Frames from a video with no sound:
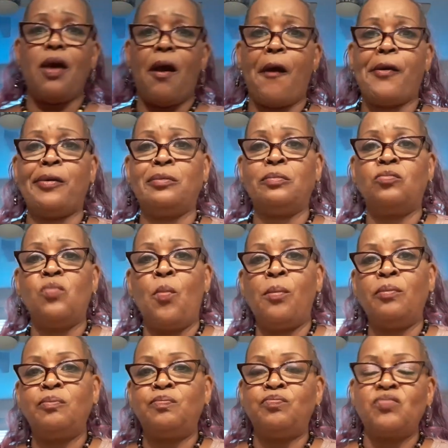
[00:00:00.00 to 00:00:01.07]
I
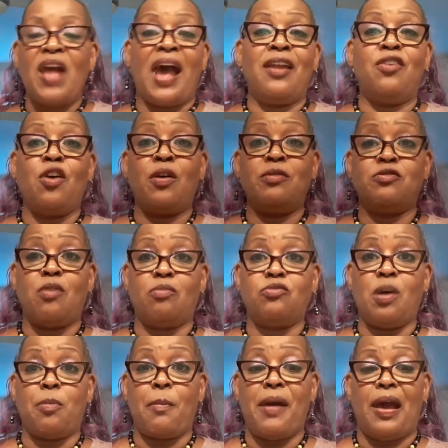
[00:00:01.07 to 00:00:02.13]
didn't know he was going to
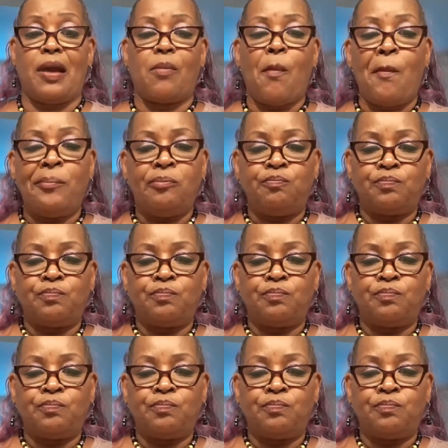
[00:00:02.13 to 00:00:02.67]
double back.